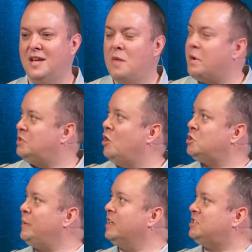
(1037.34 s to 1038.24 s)
But it's
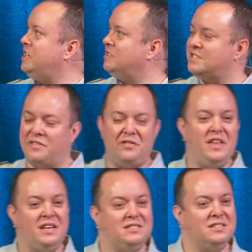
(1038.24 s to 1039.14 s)
also because Jesus said,
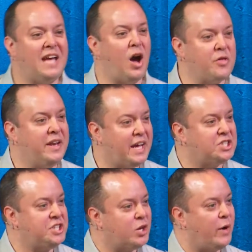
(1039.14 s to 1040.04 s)
this is how the
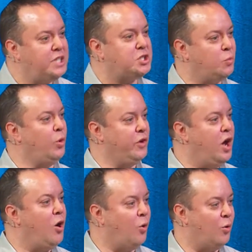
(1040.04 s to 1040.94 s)
next generation will
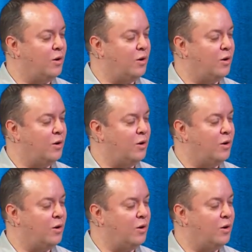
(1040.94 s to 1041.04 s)
know.